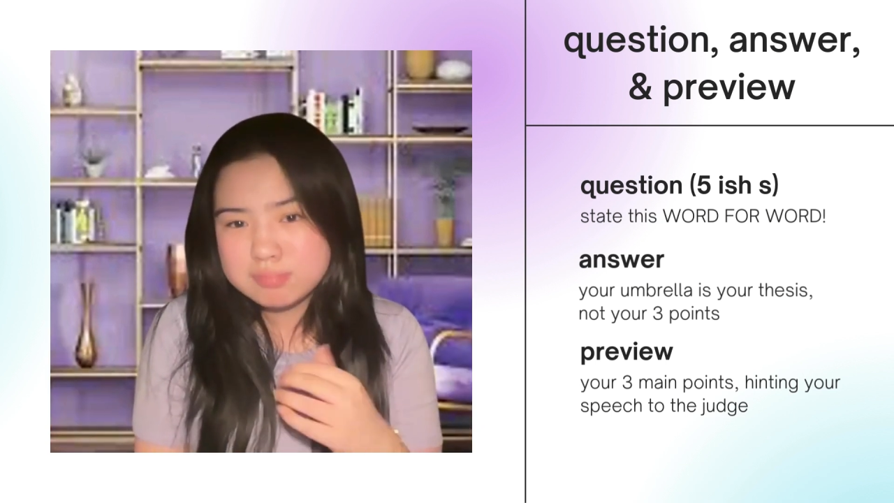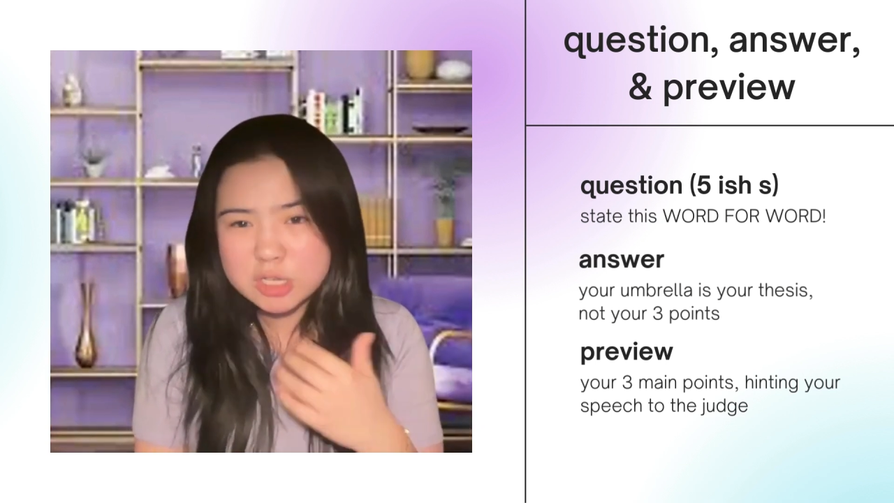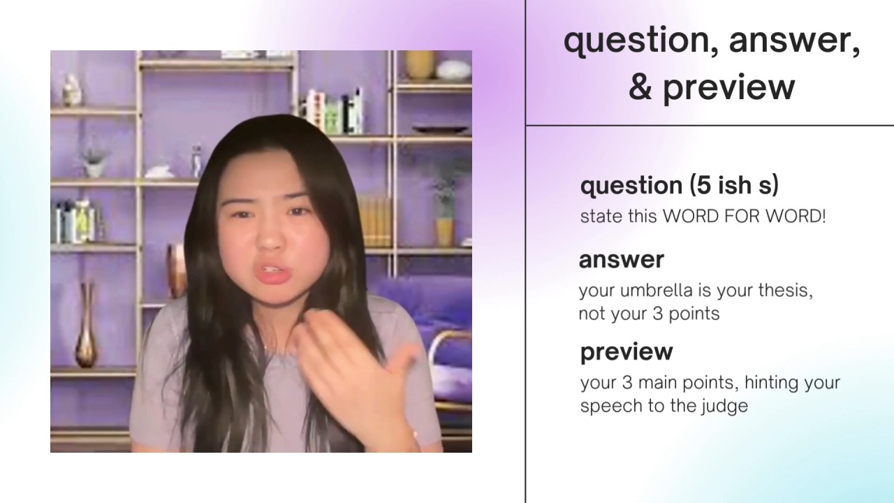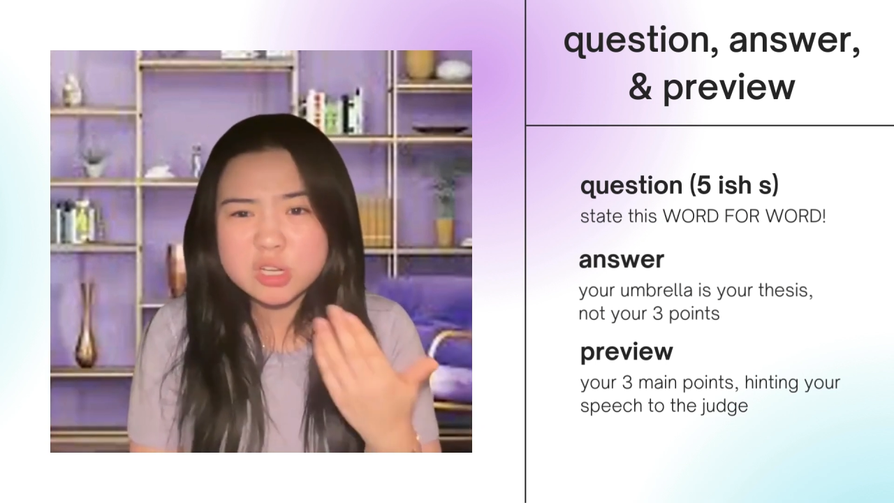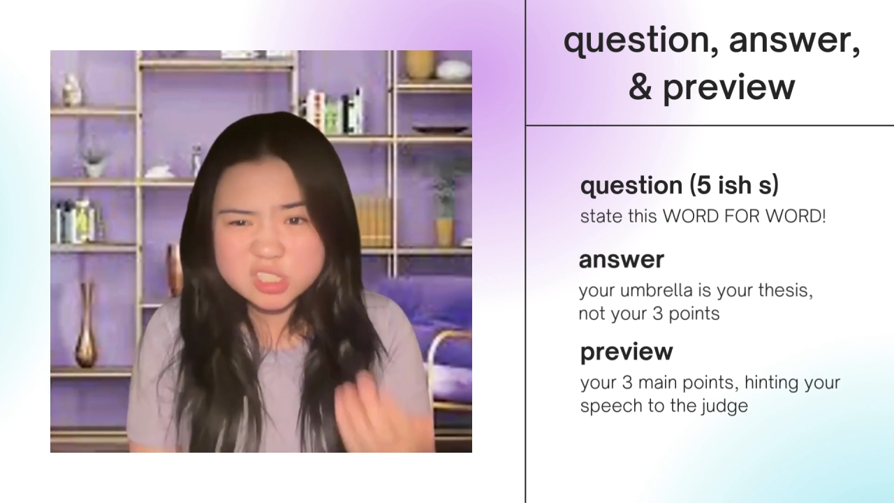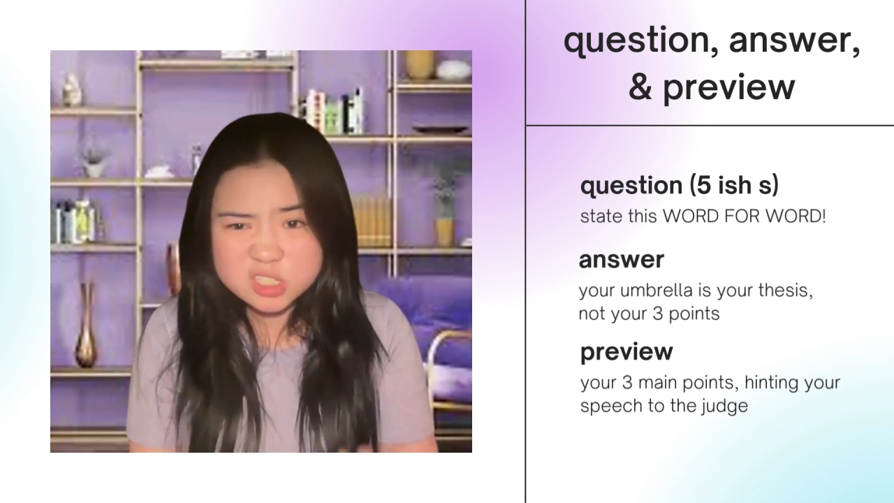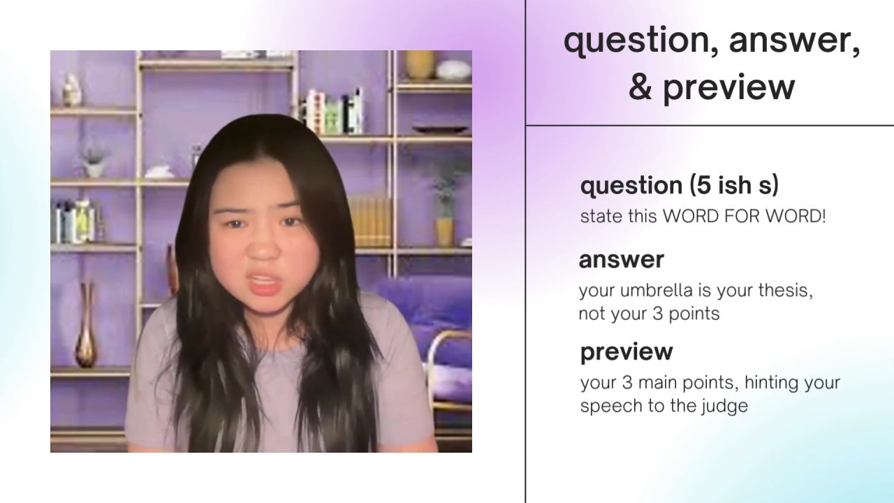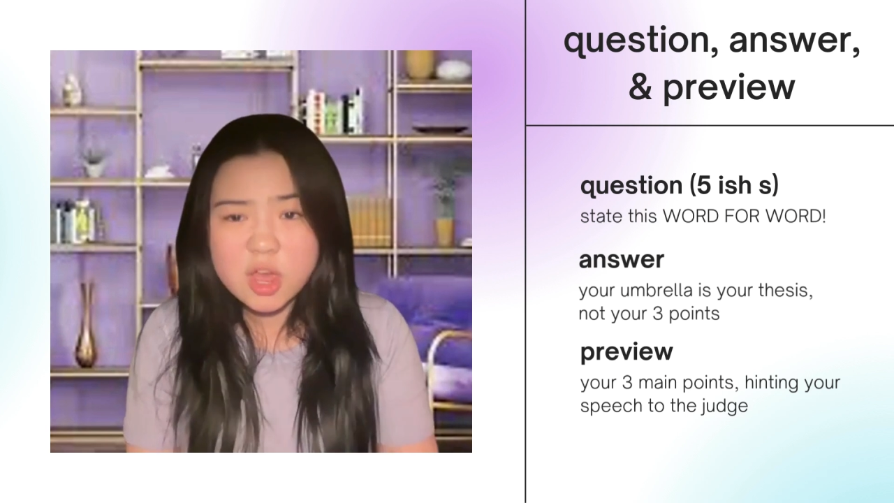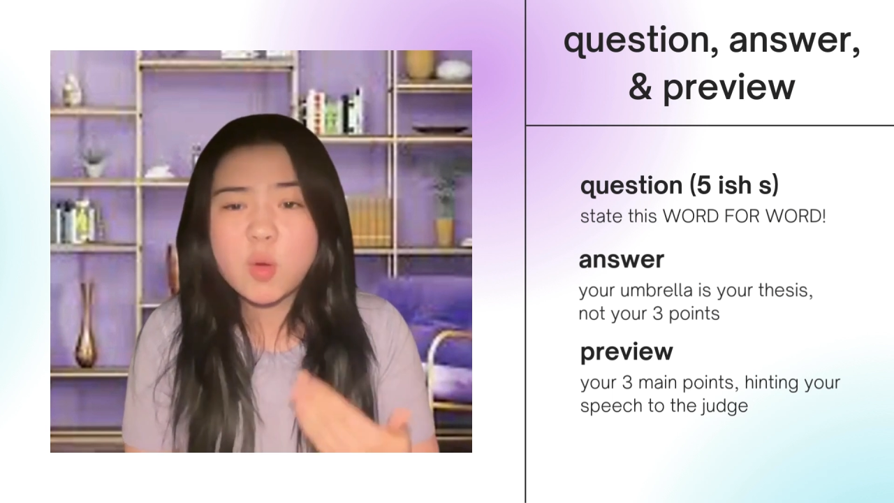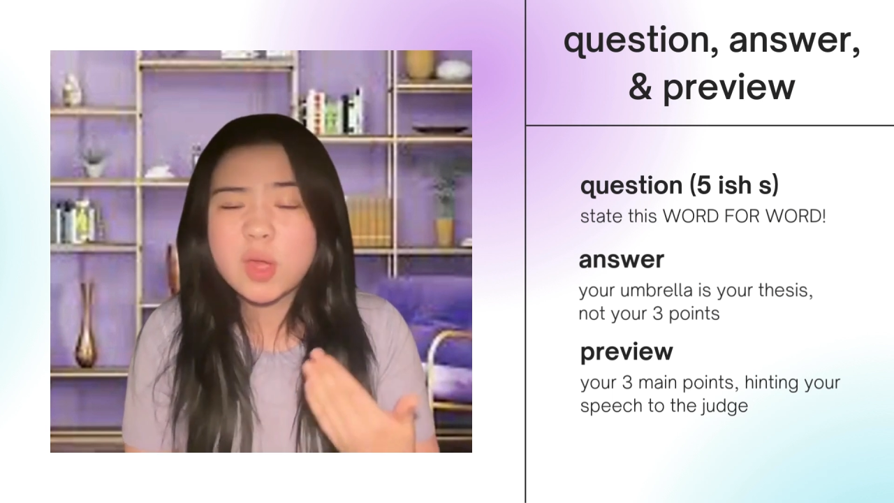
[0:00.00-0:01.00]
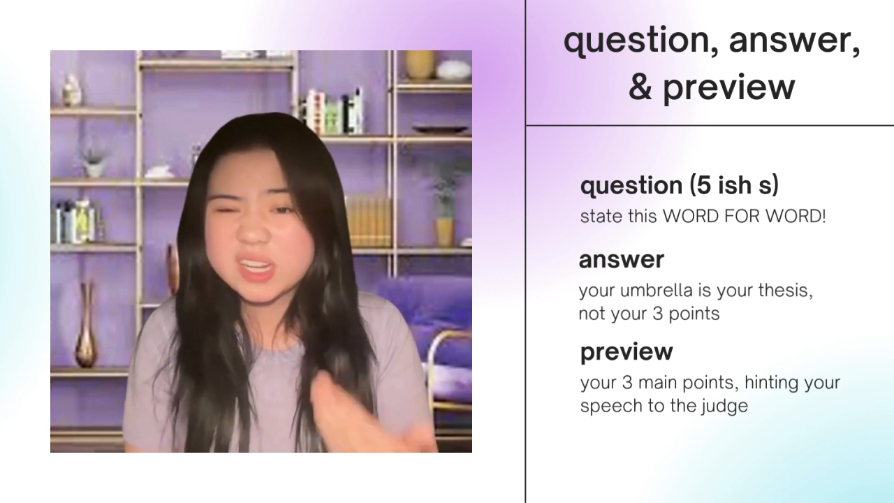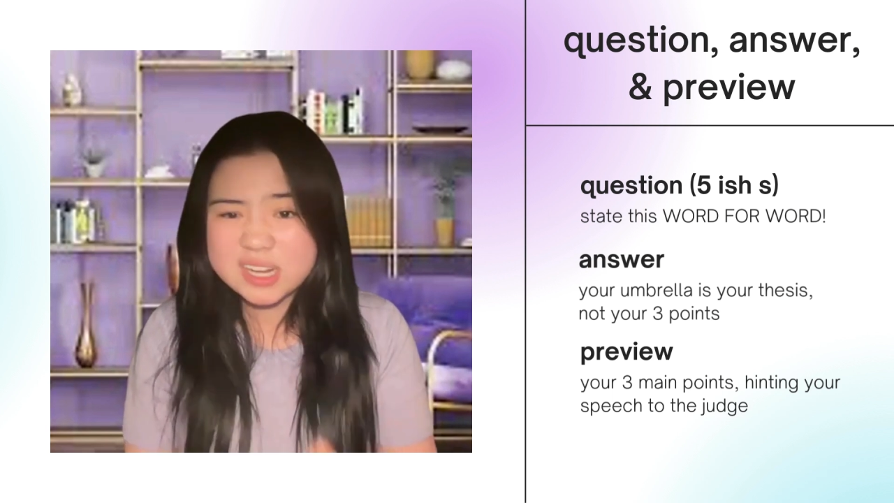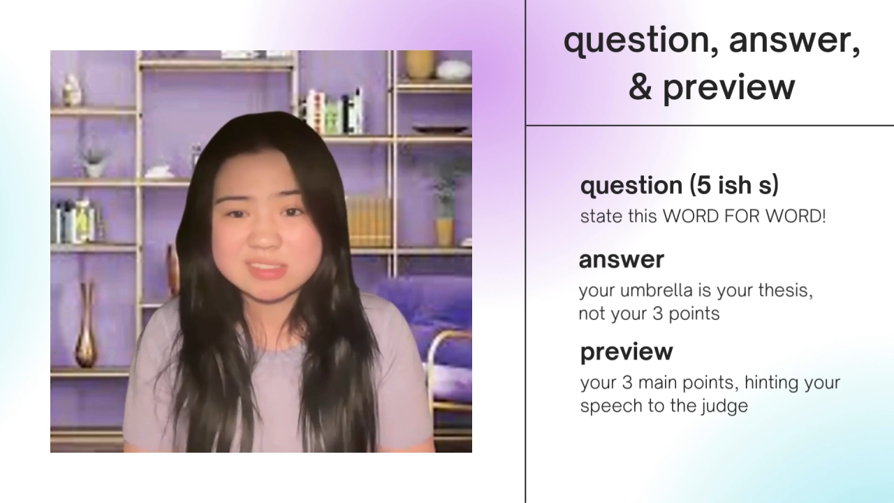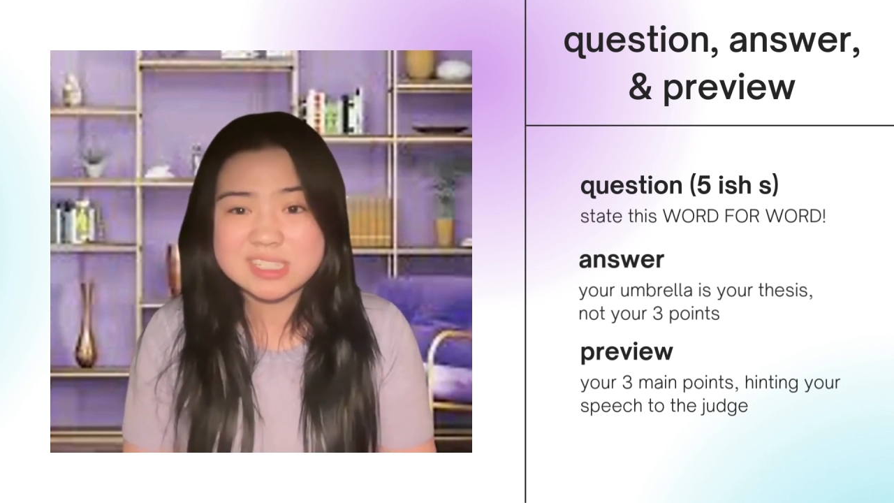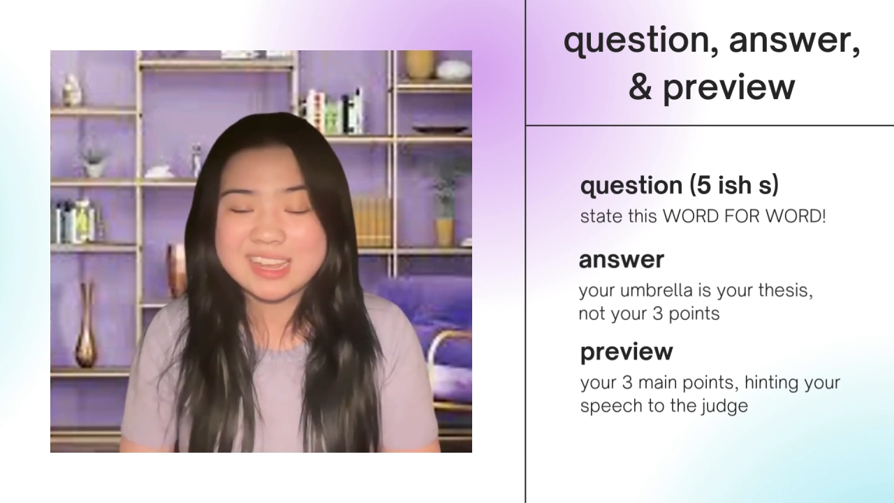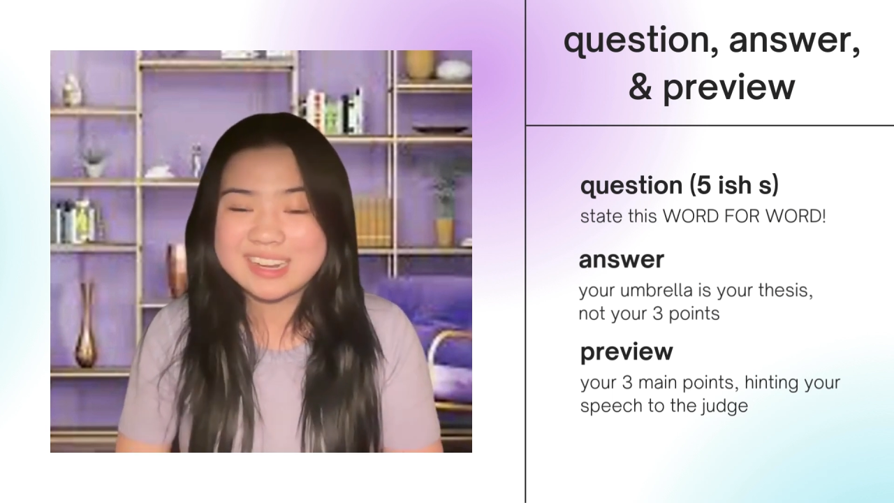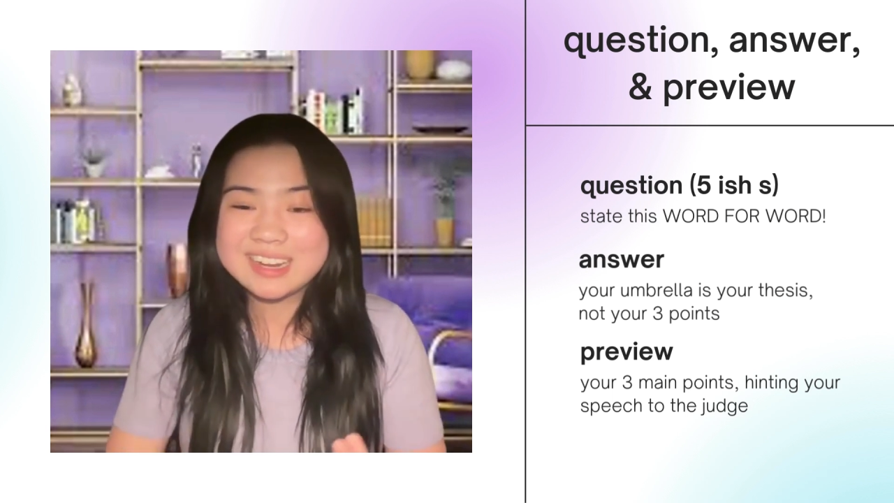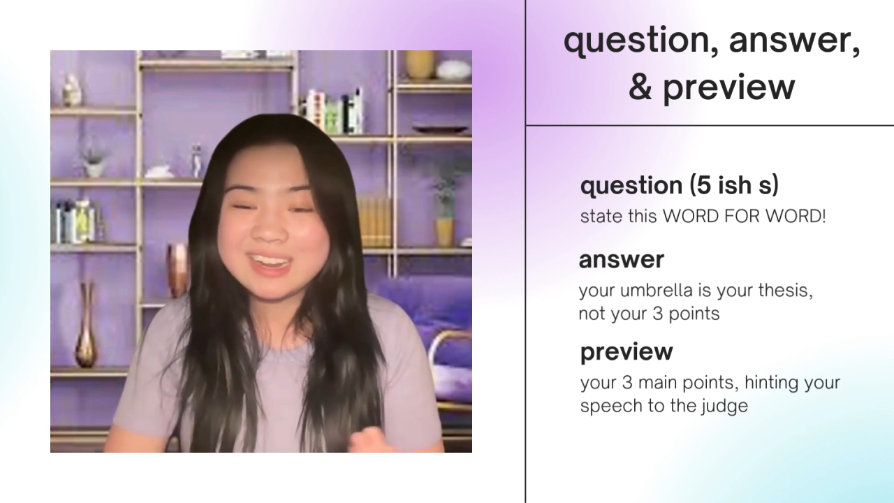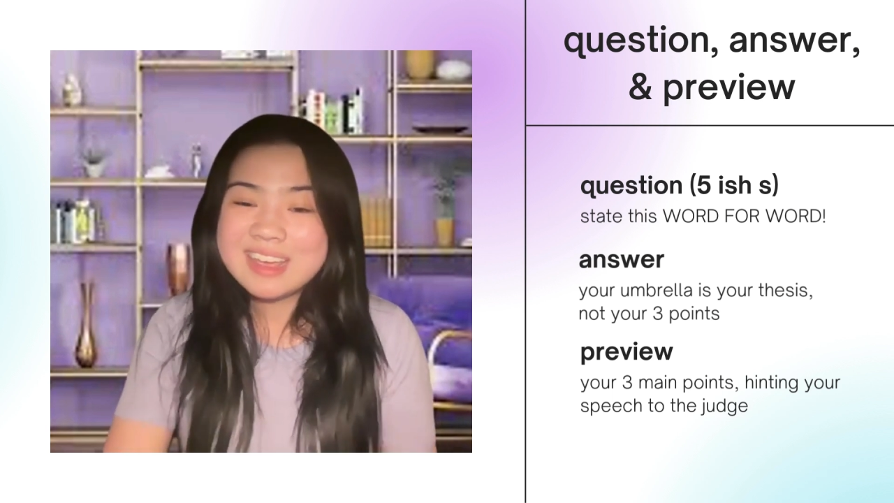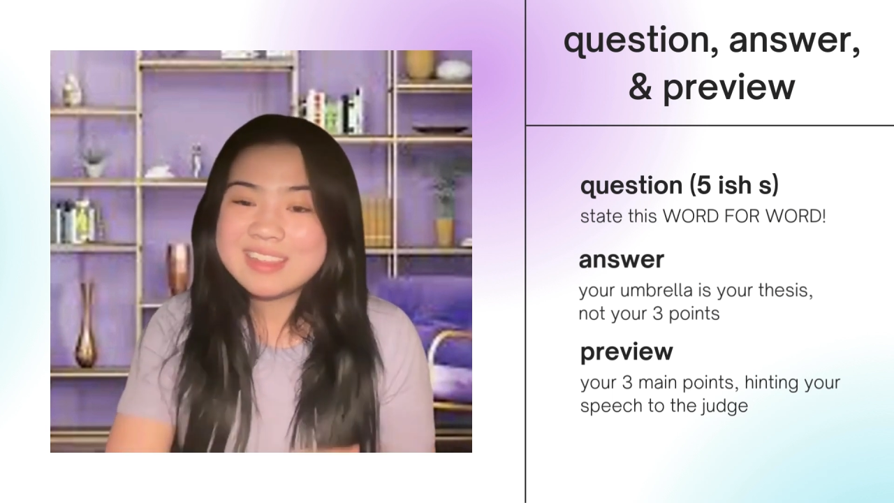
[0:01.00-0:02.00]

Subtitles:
make sure it's slow and enunciated.